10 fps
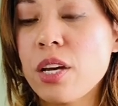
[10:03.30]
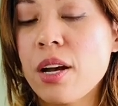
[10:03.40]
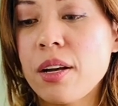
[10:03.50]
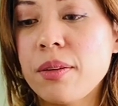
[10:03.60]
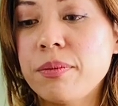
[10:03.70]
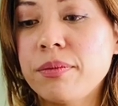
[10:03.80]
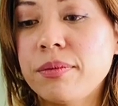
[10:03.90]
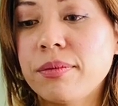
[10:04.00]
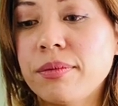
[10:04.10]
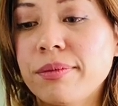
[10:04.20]
um,
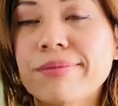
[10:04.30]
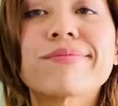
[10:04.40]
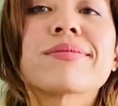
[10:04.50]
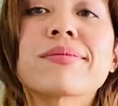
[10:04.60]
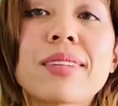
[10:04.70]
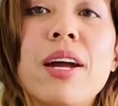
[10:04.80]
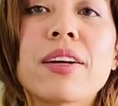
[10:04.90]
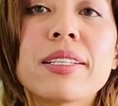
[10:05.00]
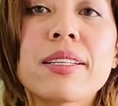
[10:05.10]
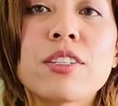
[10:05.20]
I
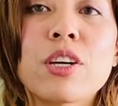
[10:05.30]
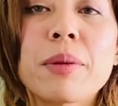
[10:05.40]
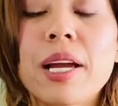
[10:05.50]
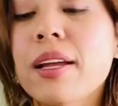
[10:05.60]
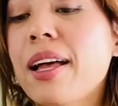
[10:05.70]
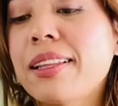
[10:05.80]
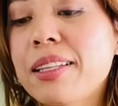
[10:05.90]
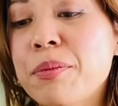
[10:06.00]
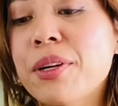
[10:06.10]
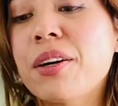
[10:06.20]
already said Gemini,
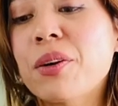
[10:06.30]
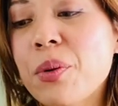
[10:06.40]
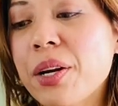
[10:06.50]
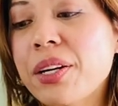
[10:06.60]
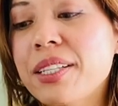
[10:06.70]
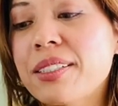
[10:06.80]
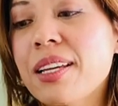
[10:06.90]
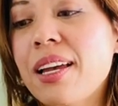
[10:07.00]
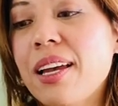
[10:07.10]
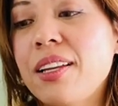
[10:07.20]
Libra, Aquarius,
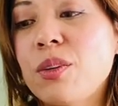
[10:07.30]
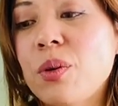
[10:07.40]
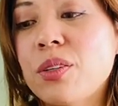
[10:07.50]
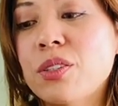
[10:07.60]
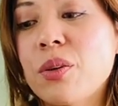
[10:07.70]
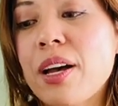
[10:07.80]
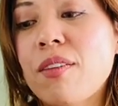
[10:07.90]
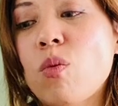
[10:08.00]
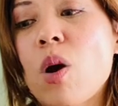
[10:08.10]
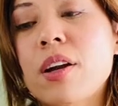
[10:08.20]
and you also
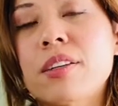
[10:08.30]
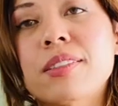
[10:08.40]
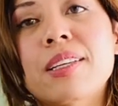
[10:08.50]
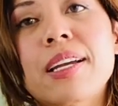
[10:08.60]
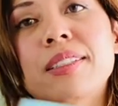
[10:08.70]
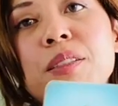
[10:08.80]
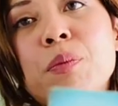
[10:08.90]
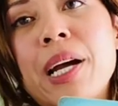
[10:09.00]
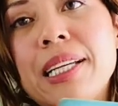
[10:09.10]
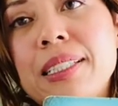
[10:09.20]
have water signs,
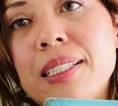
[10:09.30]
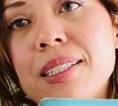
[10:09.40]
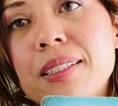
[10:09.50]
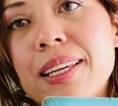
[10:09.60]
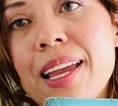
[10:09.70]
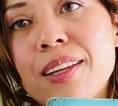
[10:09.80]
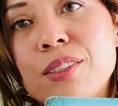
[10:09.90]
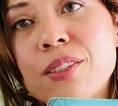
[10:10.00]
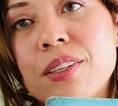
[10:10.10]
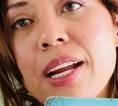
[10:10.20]
Pisces,
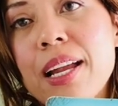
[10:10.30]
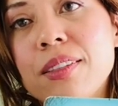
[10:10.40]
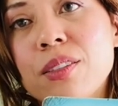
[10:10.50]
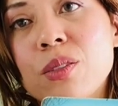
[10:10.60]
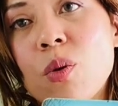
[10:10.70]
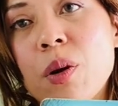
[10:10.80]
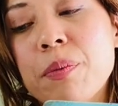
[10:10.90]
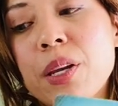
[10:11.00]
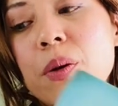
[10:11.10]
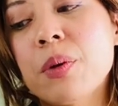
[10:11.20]
Cancer, and
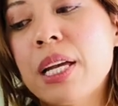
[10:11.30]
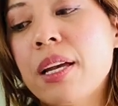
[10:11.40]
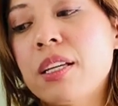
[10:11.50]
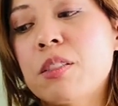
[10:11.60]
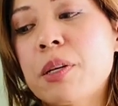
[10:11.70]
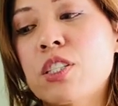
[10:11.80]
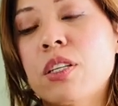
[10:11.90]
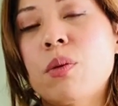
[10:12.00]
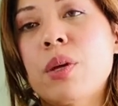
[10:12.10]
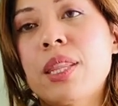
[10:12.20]
Scorpio,
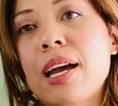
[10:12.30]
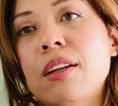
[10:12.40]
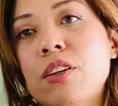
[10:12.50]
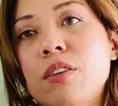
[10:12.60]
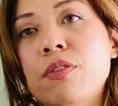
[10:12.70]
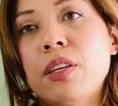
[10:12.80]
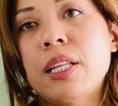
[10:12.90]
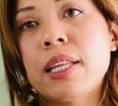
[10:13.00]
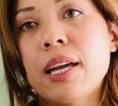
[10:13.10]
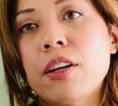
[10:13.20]
especially with that good
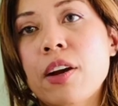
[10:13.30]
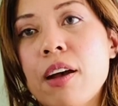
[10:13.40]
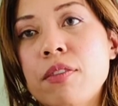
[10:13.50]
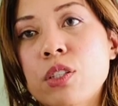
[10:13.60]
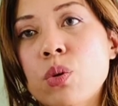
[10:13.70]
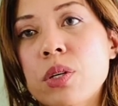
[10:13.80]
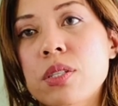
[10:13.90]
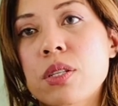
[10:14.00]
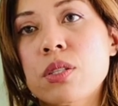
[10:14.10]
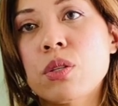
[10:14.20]
feeling that you're having
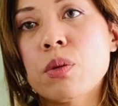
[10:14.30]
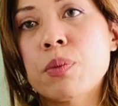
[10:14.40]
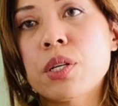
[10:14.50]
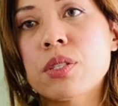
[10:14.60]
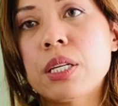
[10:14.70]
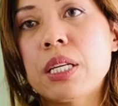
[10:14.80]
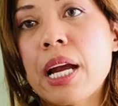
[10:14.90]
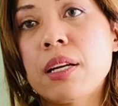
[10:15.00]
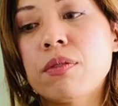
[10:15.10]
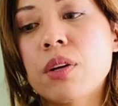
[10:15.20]
towards this new person,
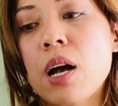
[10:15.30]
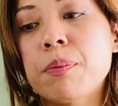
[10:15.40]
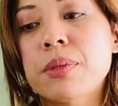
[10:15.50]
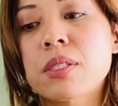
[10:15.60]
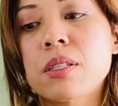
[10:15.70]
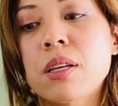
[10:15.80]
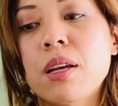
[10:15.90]
Nine of Cups.